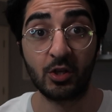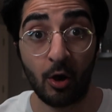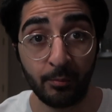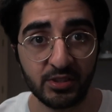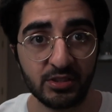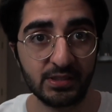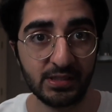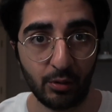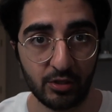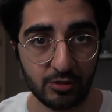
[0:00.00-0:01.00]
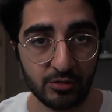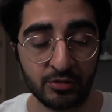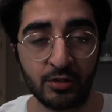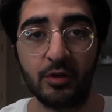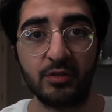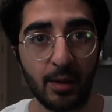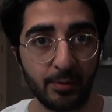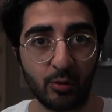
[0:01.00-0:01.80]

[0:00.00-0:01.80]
Competency questions are a type of